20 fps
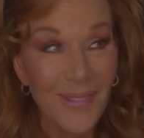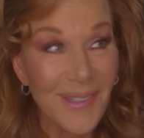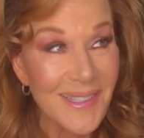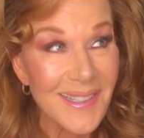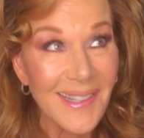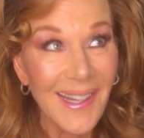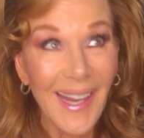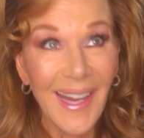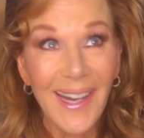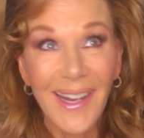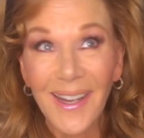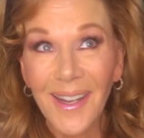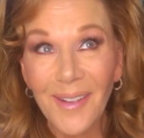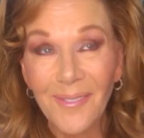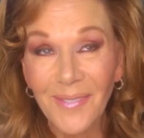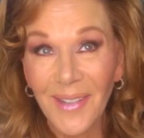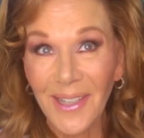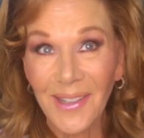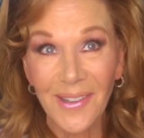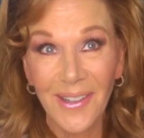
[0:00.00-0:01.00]
was like, oh
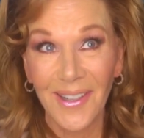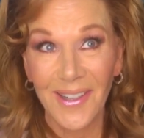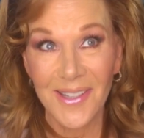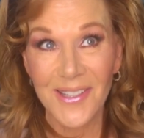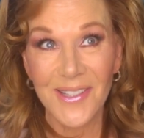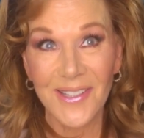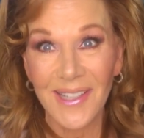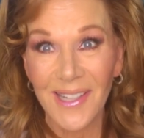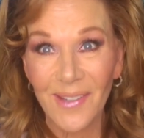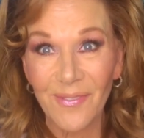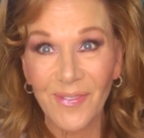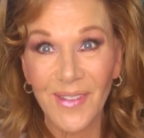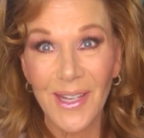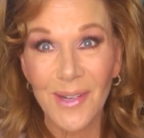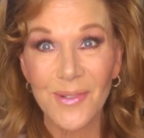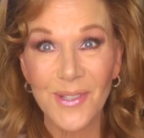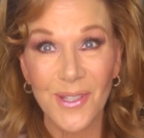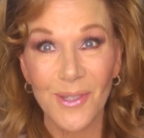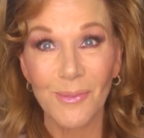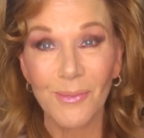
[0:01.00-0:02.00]
my gosh, if there
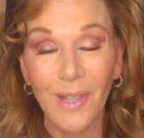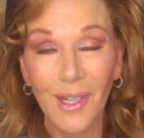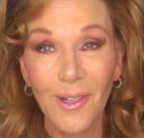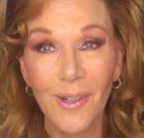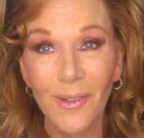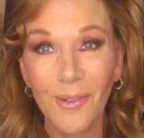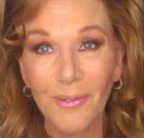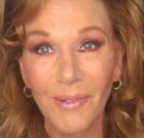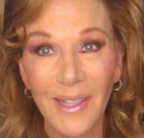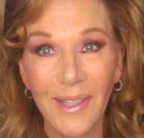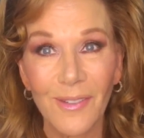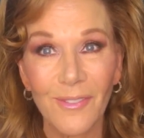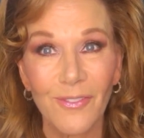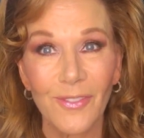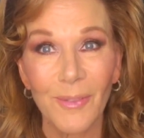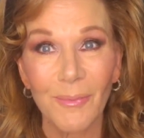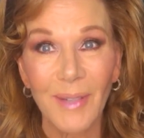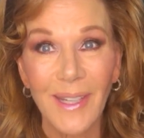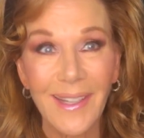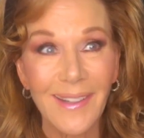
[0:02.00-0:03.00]
was a role written
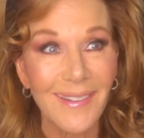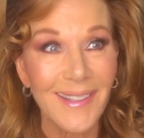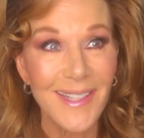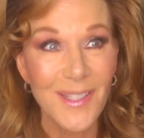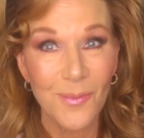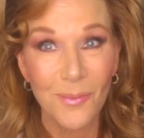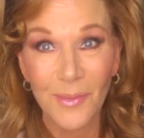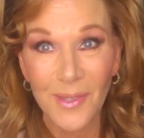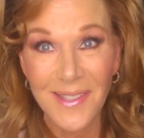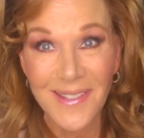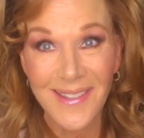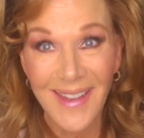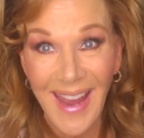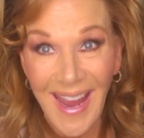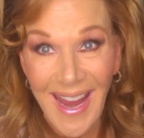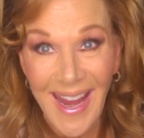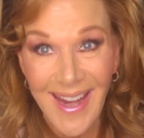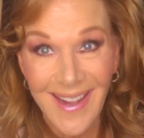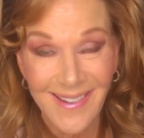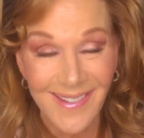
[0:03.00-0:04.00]
for me, this was
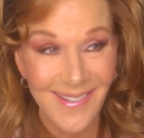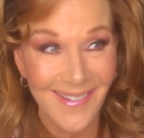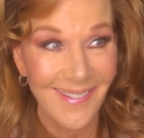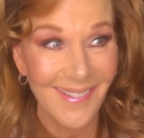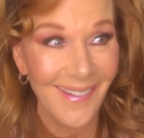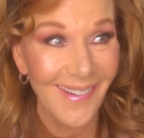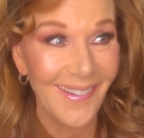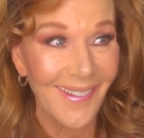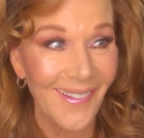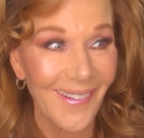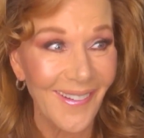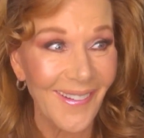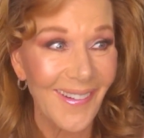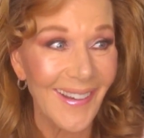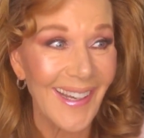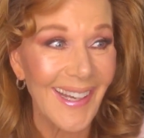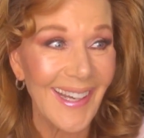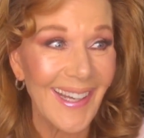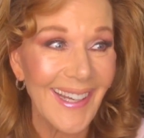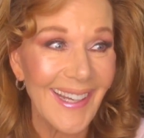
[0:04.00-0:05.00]
it,
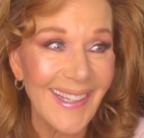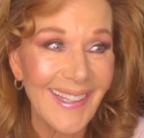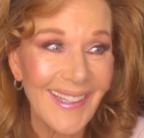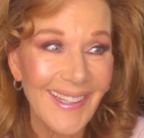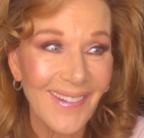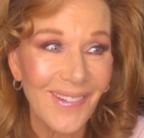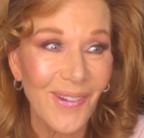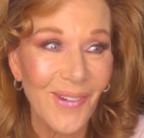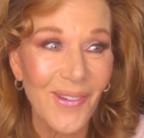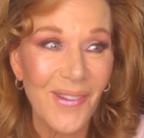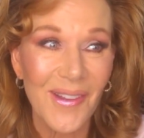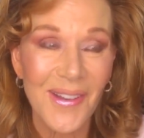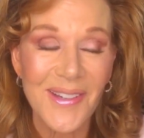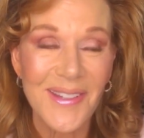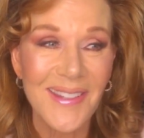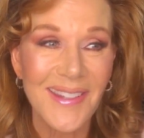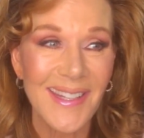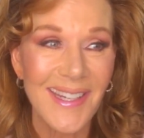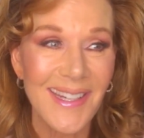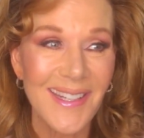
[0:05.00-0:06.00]
all
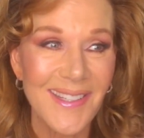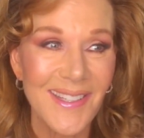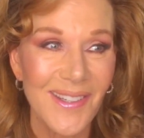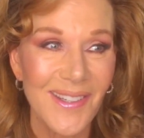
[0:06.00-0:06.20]
those things,